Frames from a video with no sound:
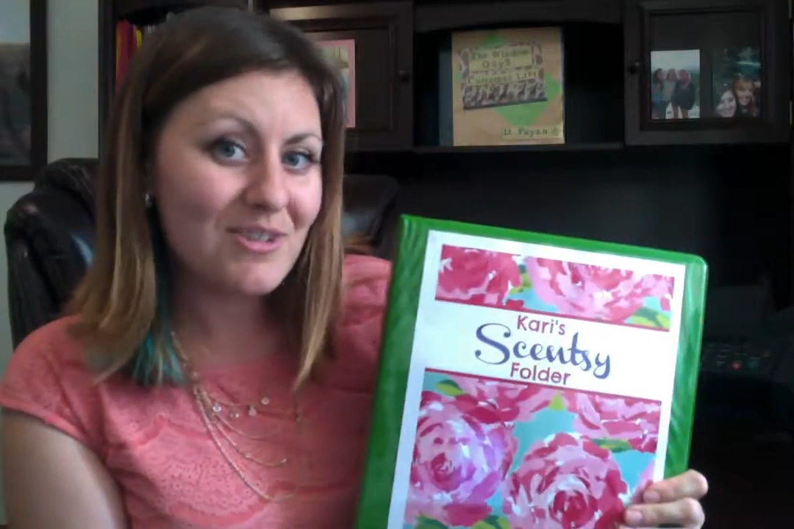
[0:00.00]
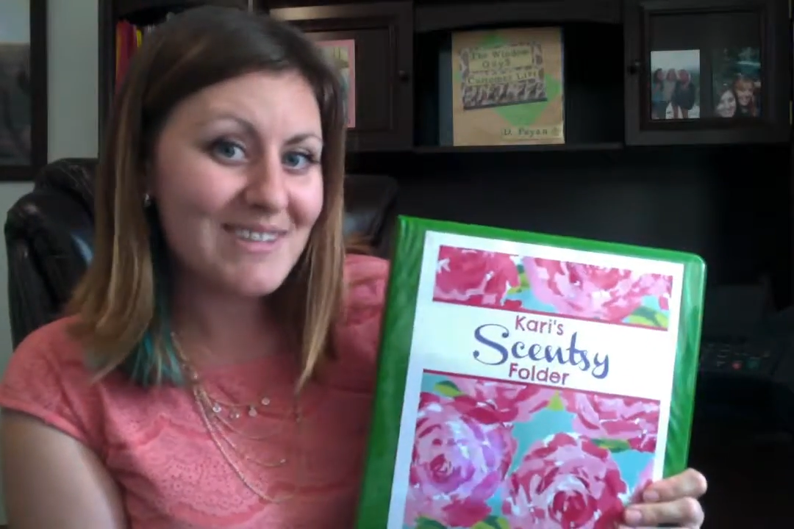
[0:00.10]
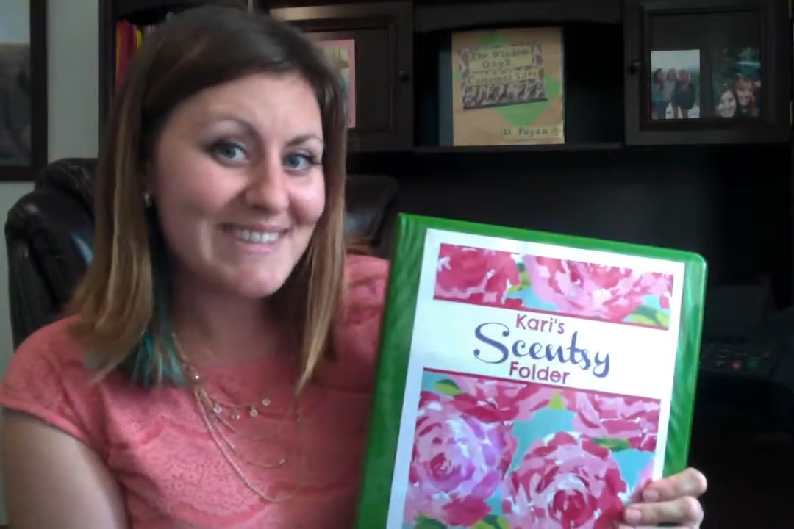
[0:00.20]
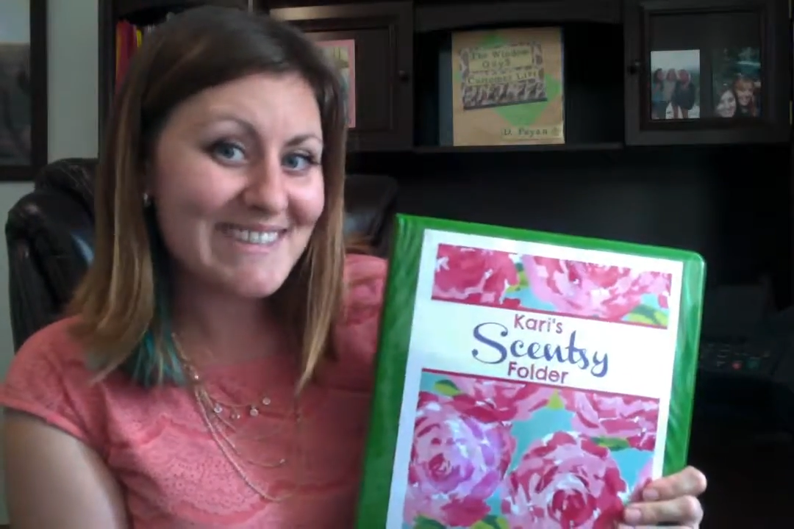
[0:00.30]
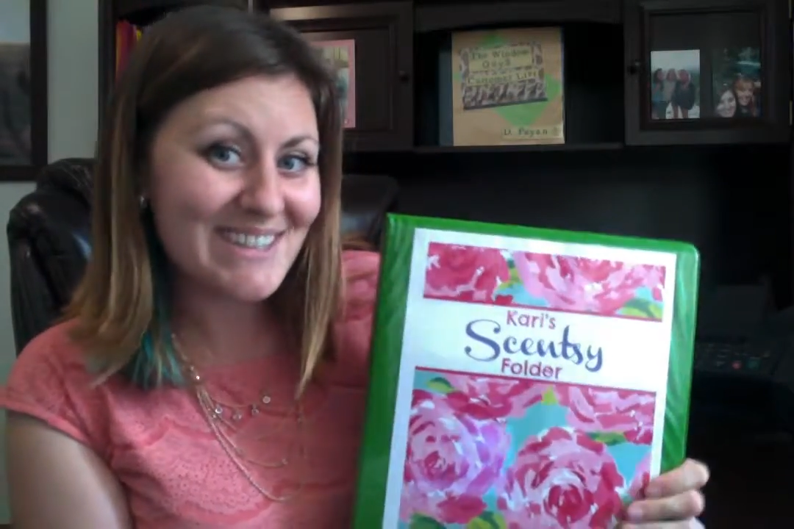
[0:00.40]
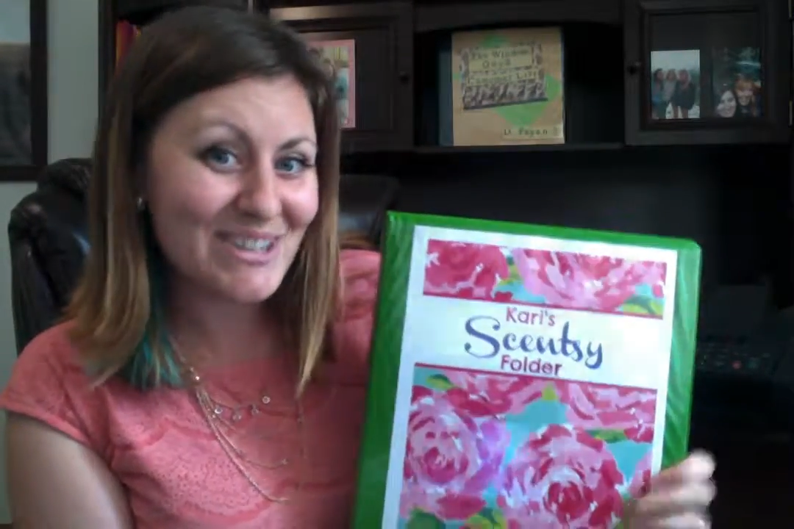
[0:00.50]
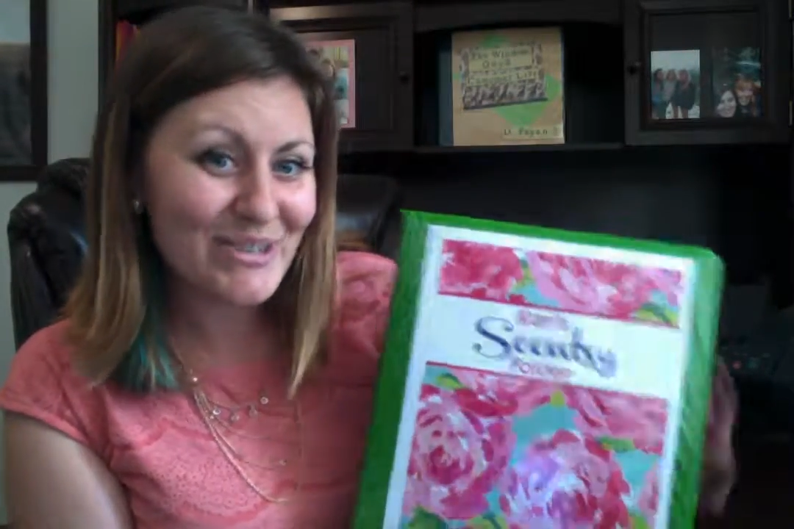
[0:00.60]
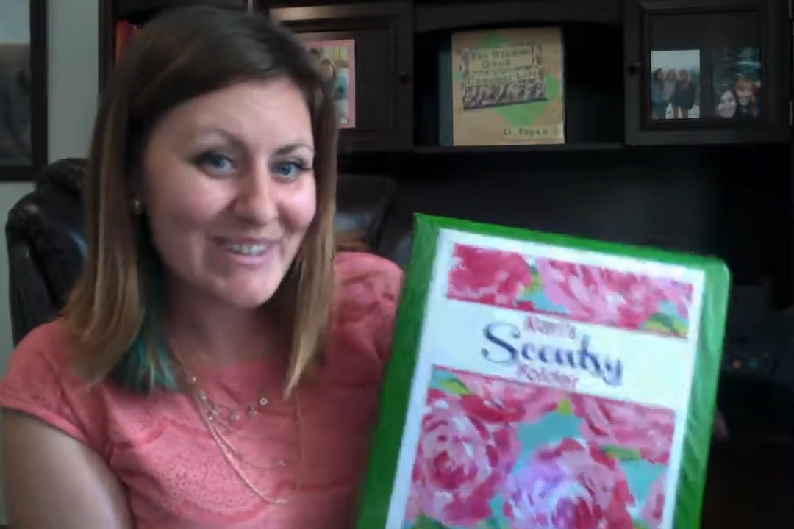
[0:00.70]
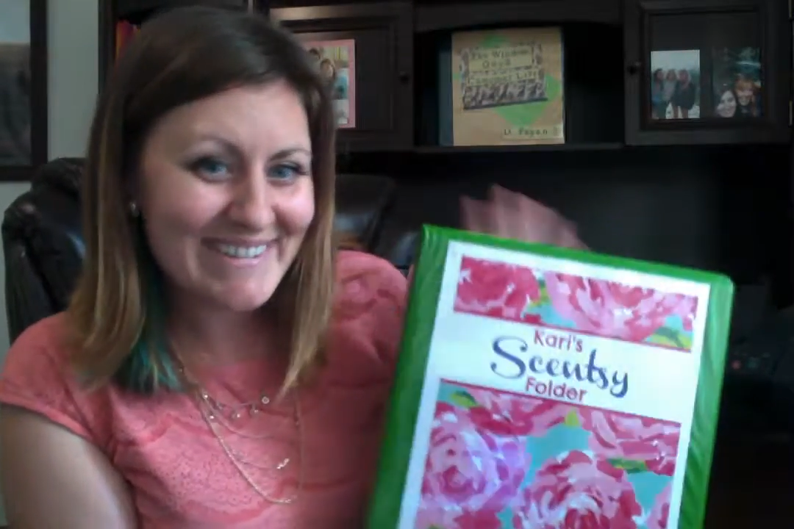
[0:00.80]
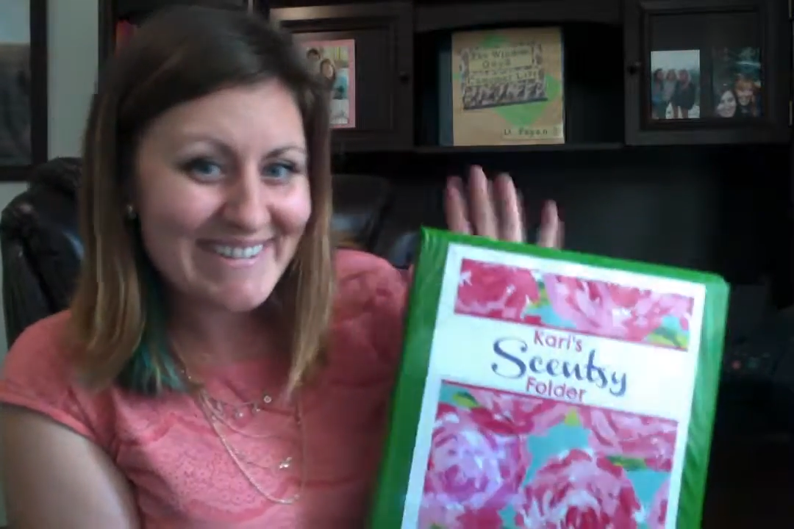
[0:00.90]
So
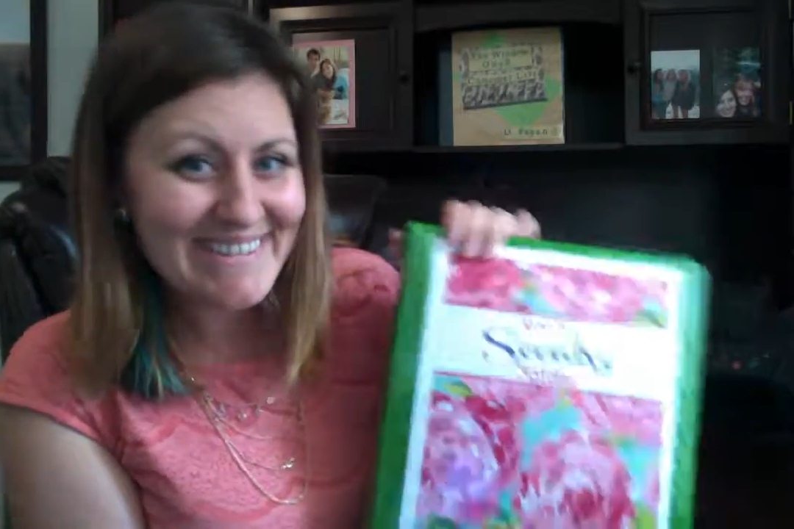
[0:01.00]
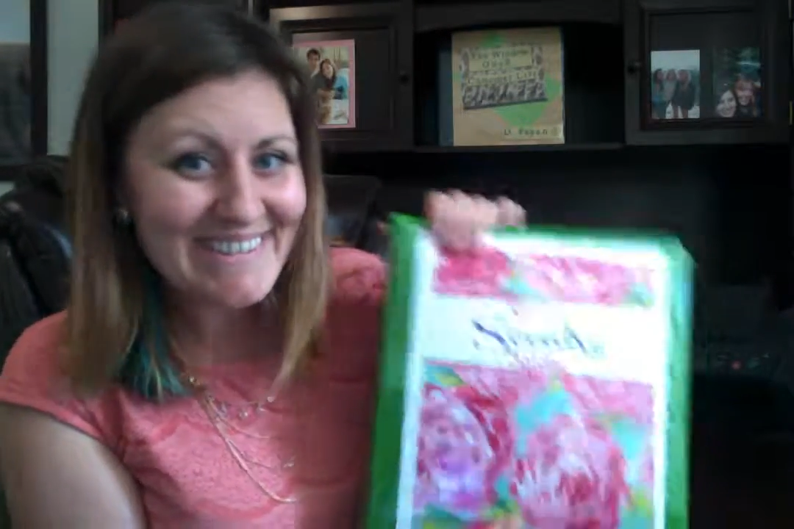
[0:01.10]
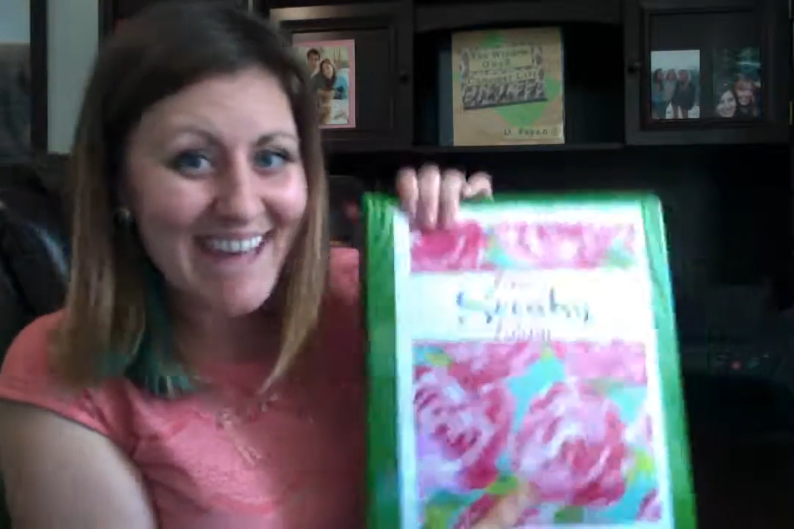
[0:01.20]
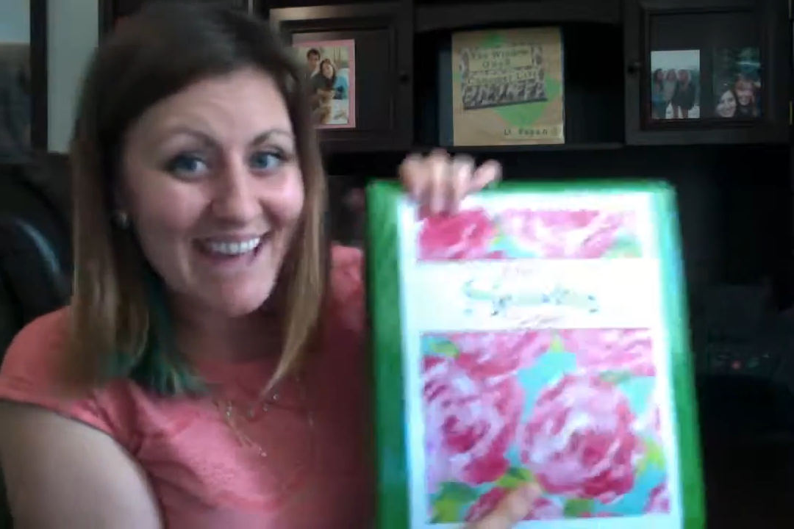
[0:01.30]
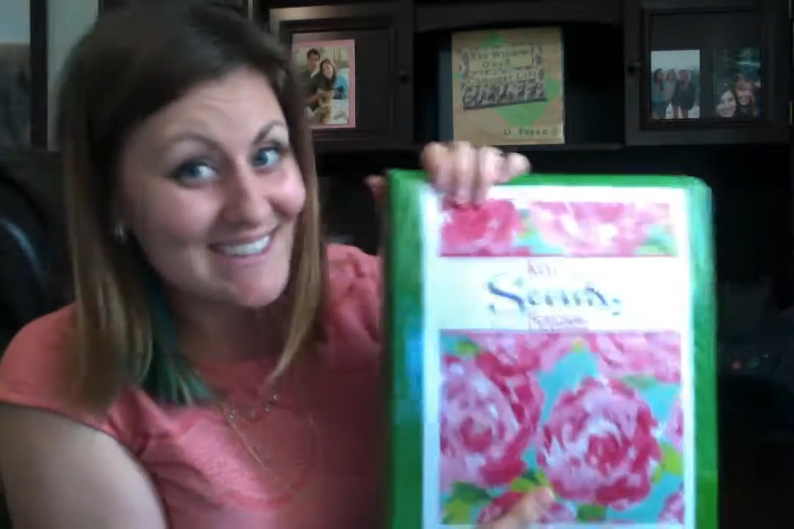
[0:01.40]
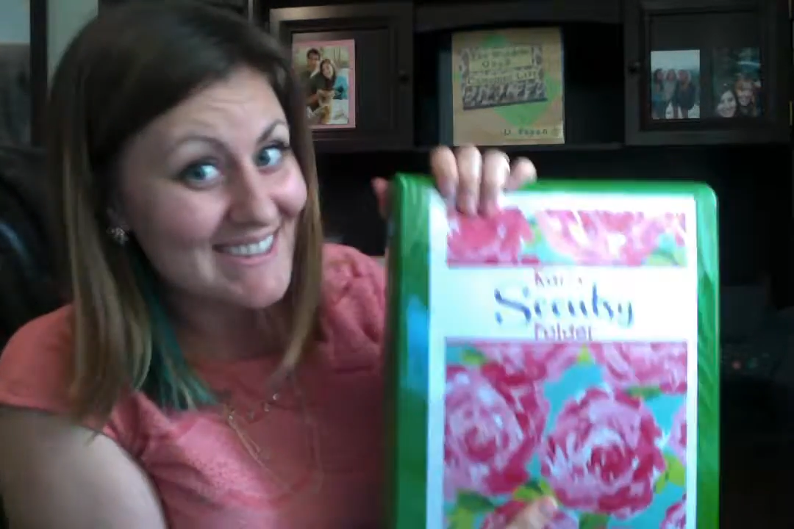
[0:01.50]
that's